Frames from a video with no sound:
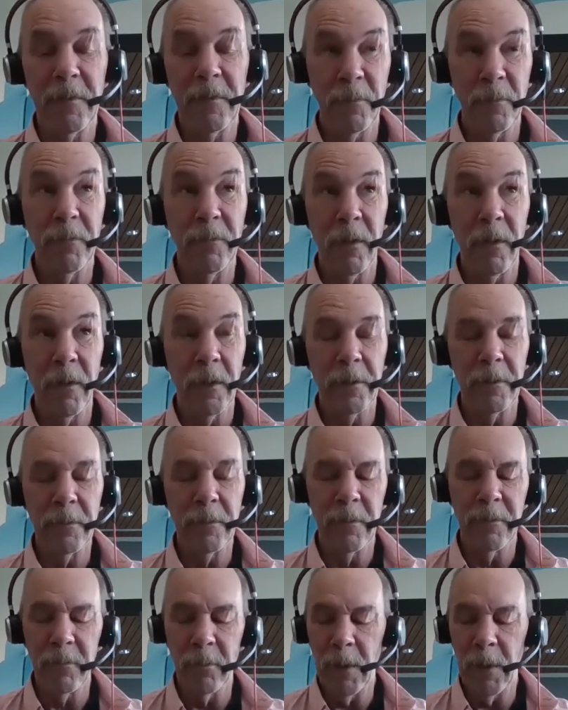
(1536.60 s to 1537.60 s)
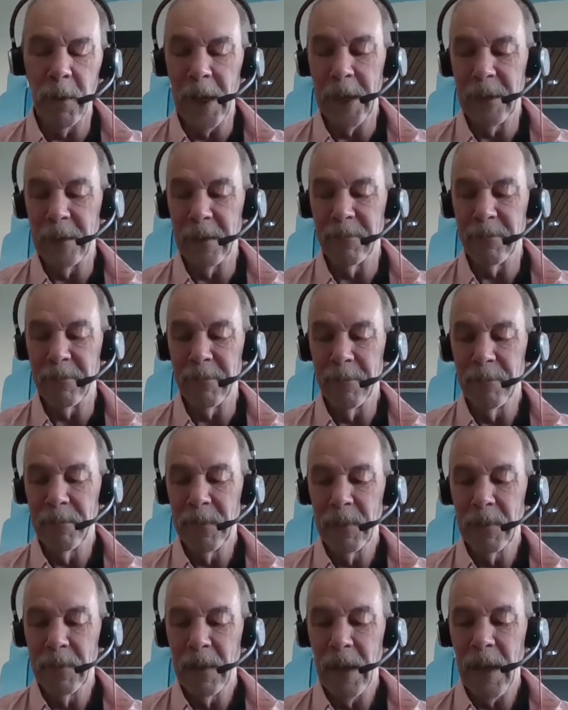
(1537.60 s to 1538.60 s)
moved on to do a variety of.
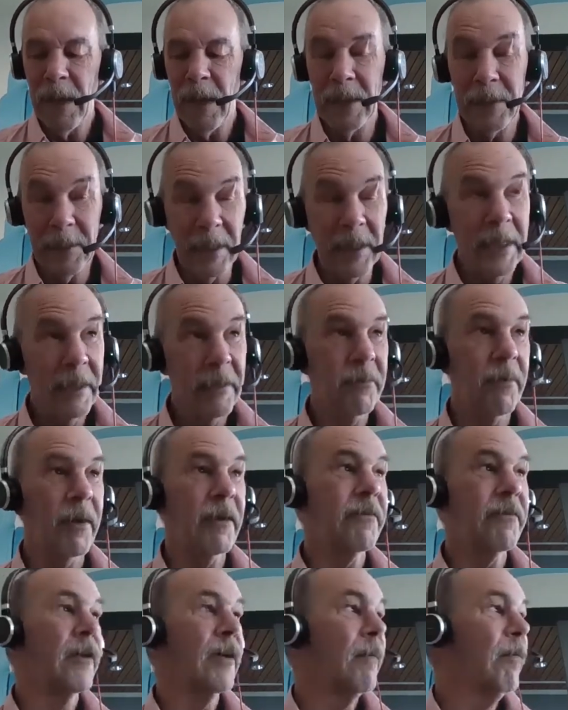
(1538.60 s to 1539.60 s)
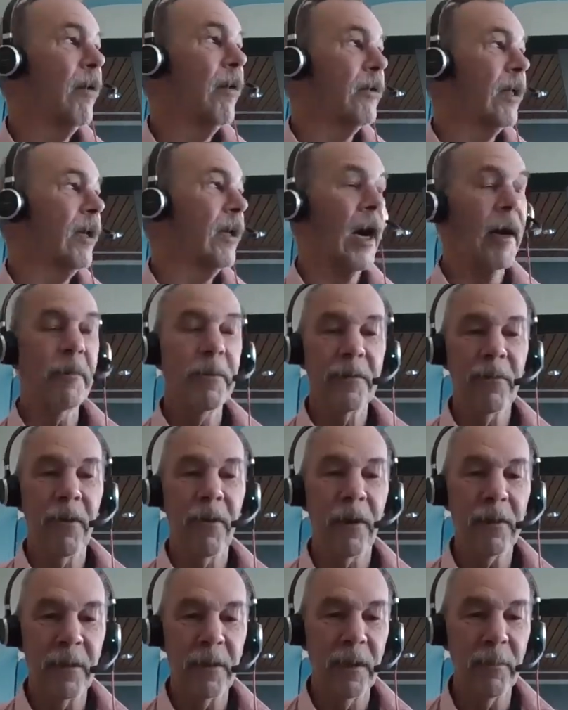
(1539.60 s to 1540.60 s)
And the interesting thing about it, I was
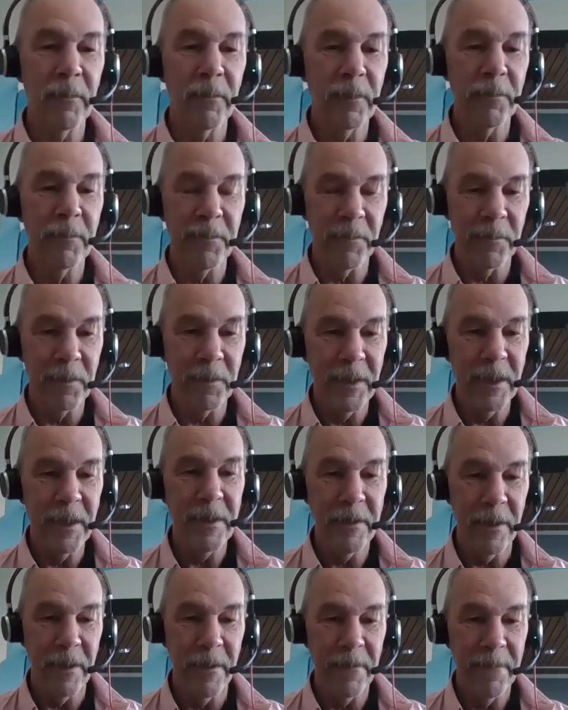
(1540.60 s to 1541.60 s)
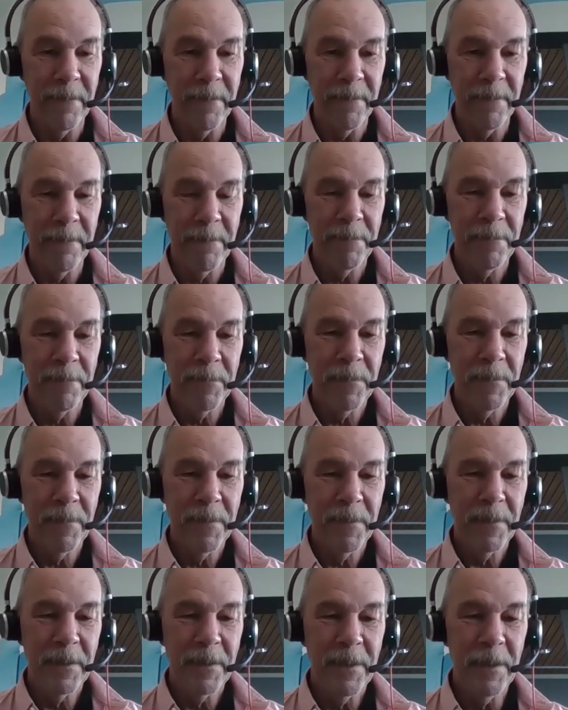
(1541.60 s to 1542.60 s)
talking to him when he was in Kenya.
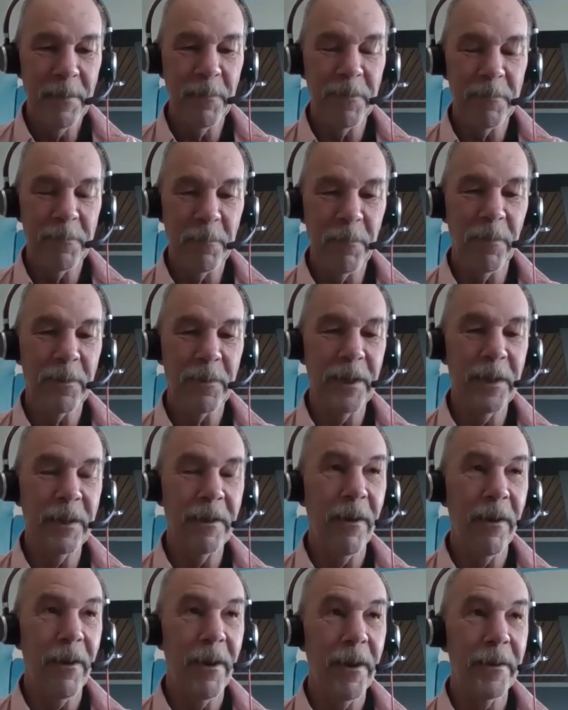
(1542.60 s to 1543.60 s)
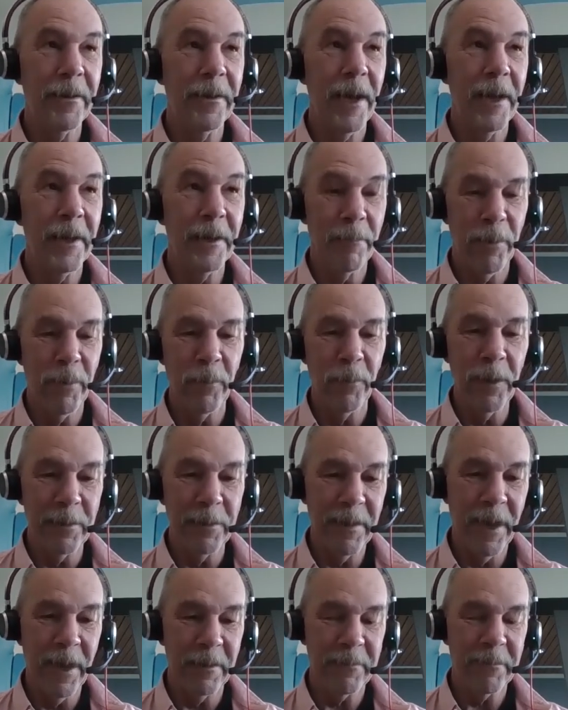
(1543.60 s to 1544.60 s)
He was working on an Ebola
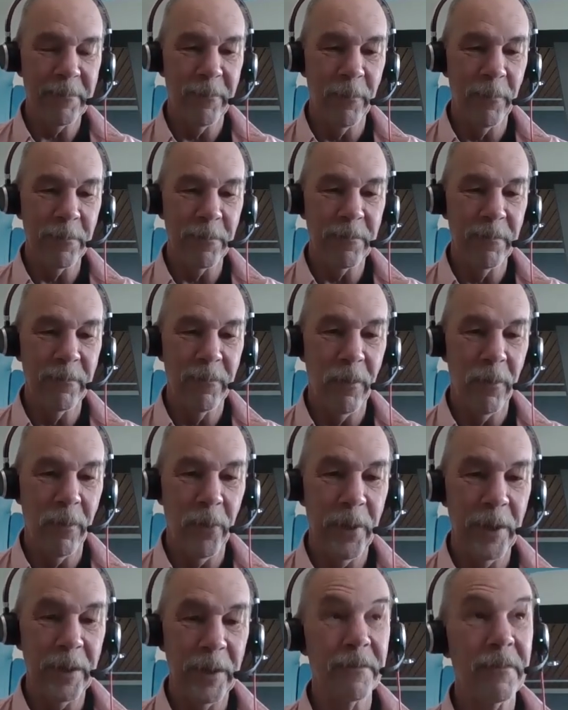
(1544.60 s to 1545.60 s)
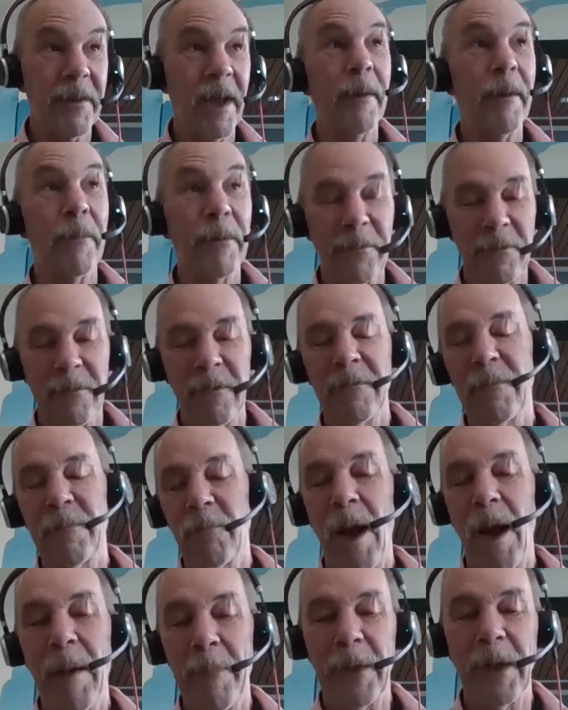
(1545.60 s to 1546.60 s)
task force of all things, and was just
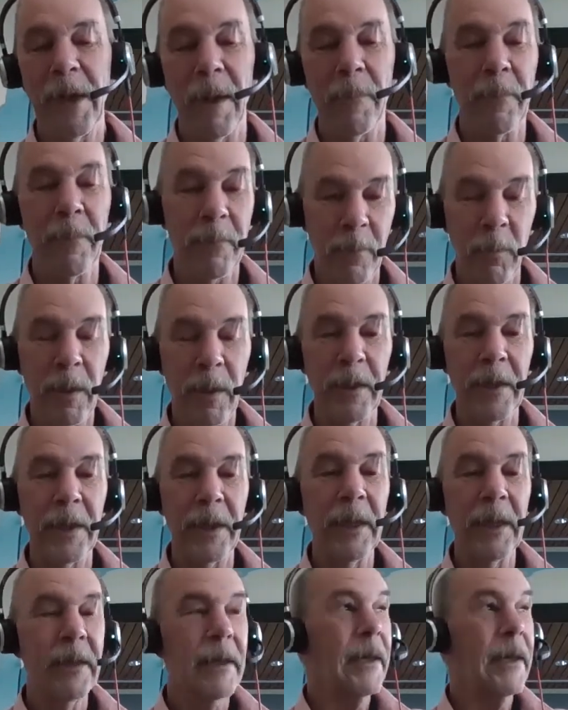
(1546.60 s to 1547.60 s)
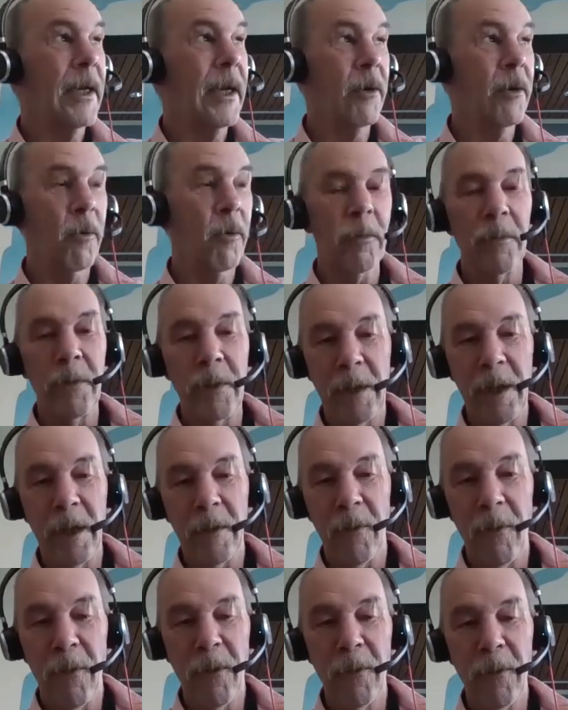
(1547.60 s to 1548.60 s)
wrapping up quickly in order to
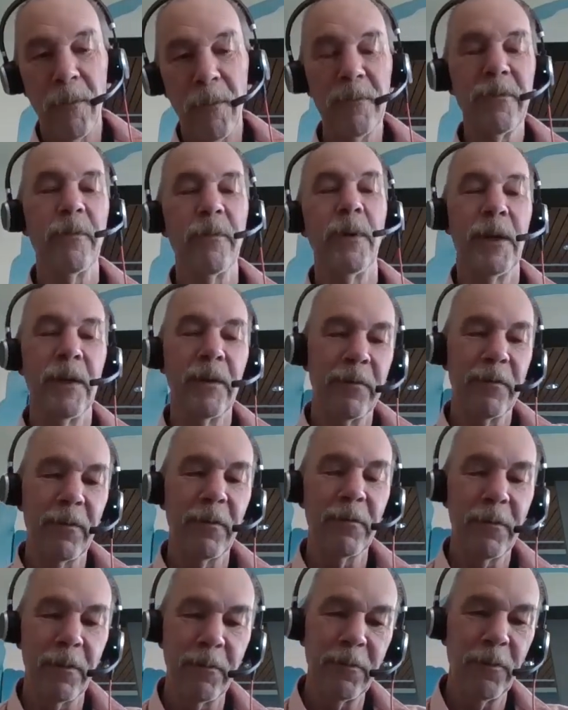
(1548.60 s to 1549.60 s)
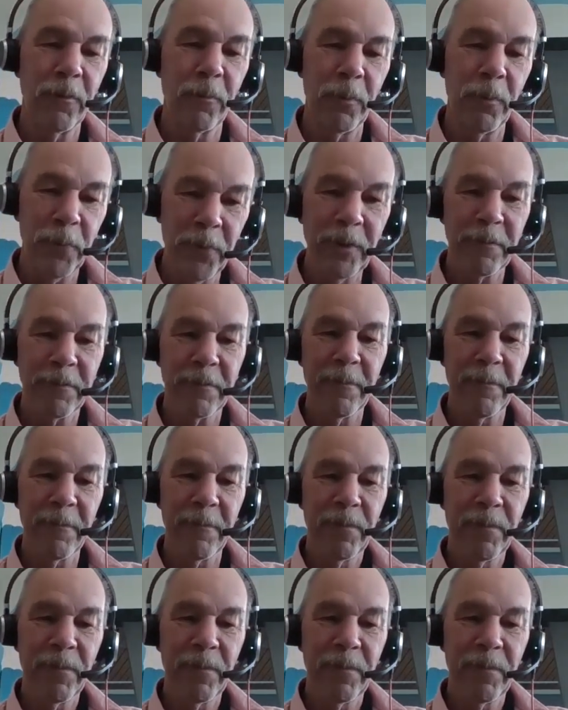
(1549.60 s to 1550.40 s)
get home so we could start to deal with this